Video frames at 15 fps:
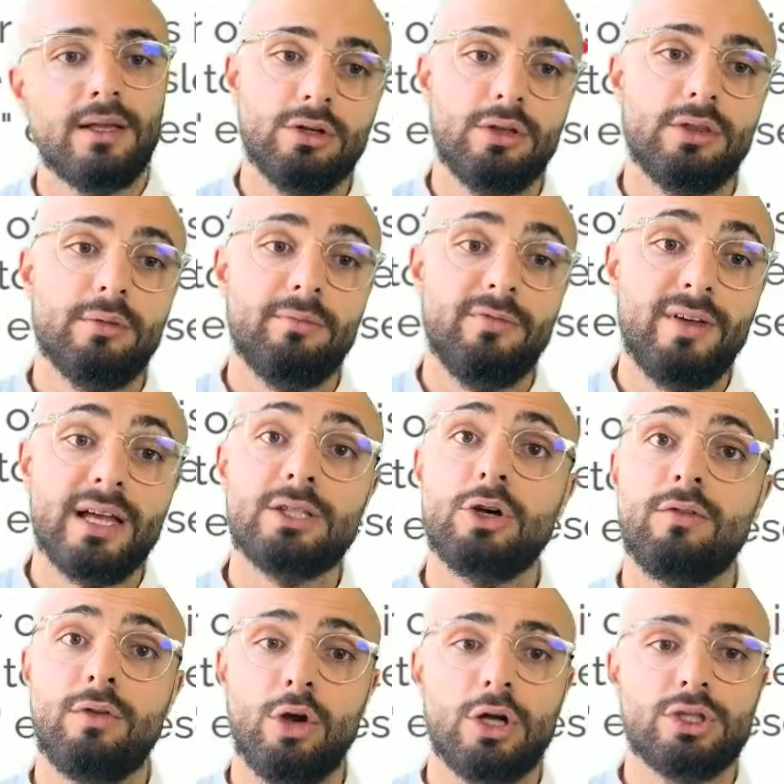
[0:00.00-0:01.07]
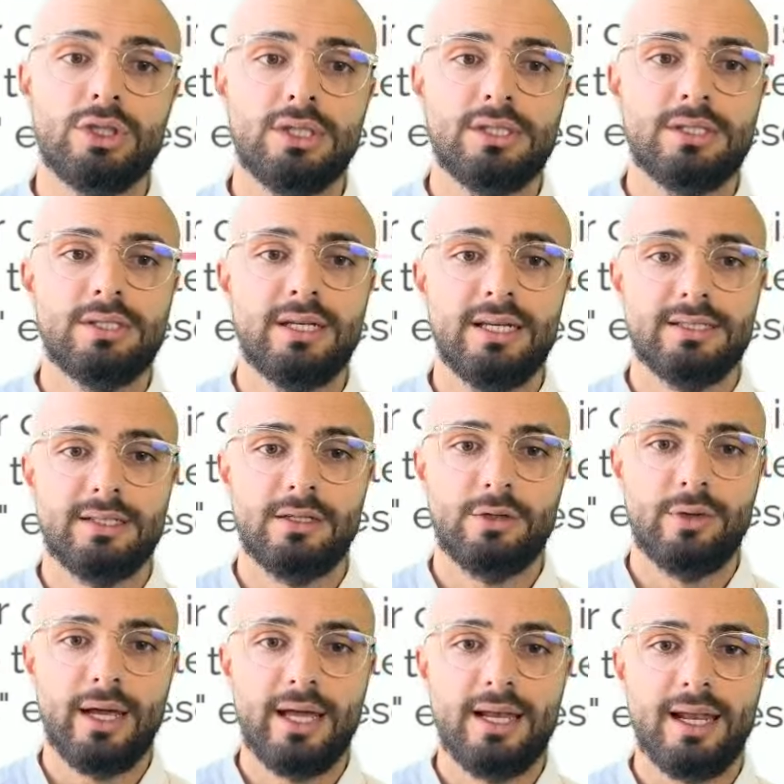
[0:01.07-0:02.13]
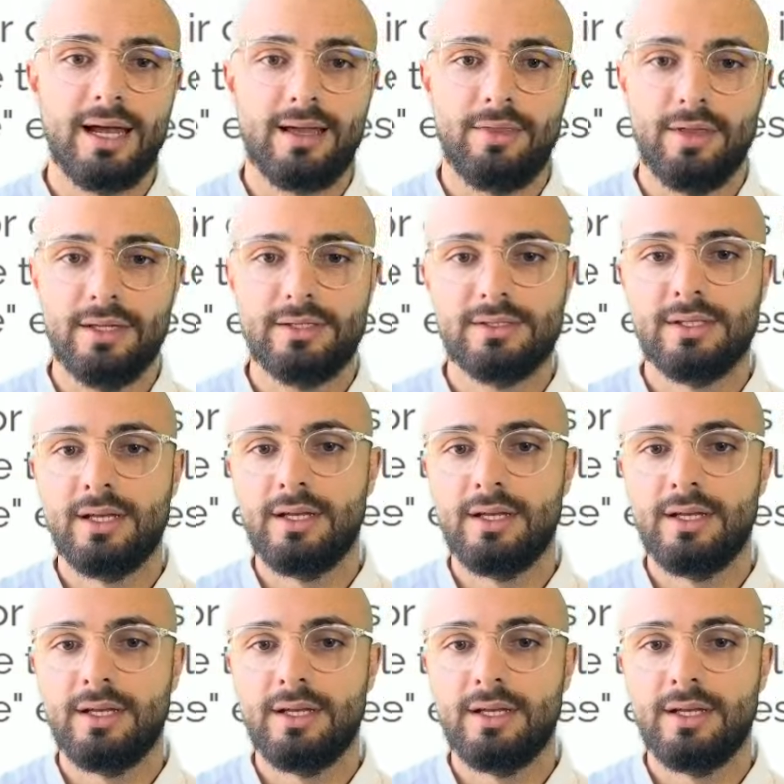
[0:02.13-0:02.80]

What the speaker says: the vector of logits is an array like this.